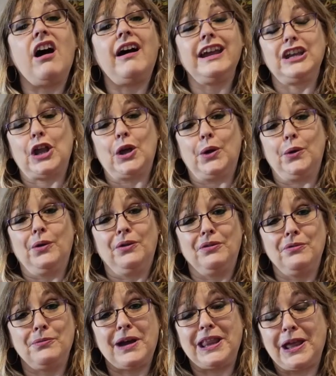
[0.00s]
I know
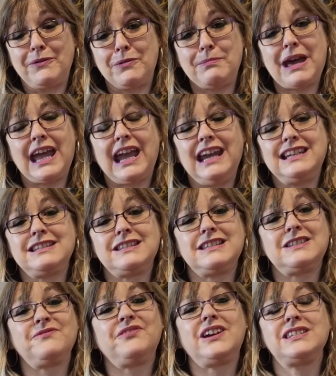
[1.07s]
where they were made is
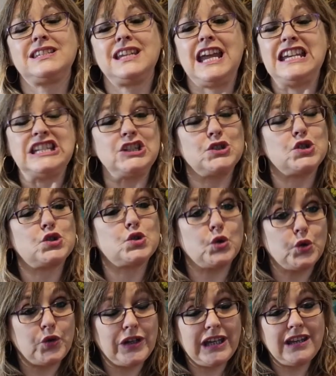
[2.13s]
this fascinating
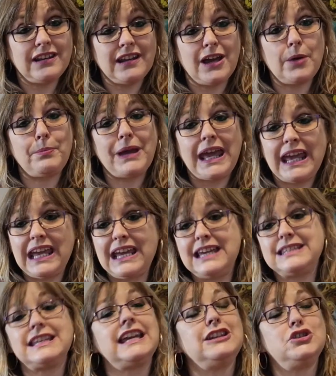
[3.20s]
story that
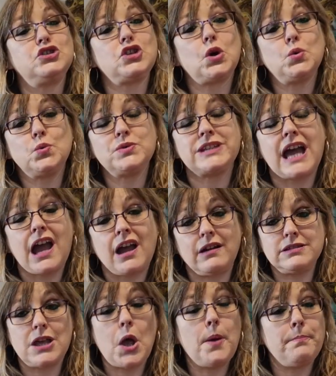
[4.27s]
appears in Doll's
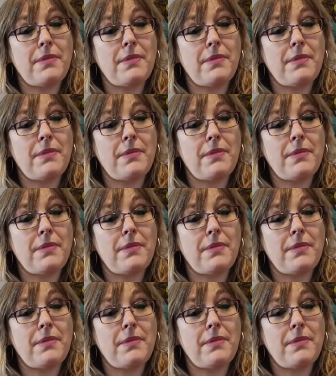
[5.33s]
House,